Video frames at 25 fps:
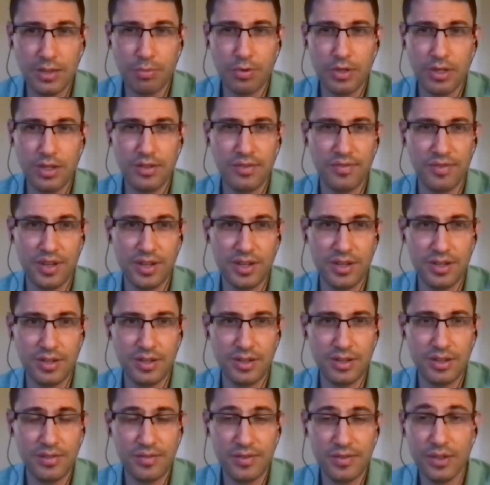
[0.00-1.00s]
place finish in
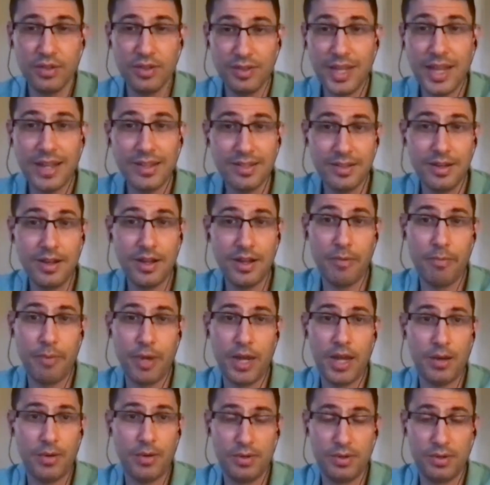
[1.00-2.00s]
this field. That's not a
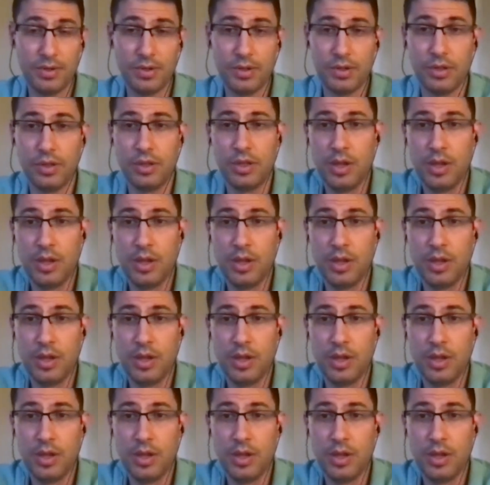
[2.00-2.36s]
bad result.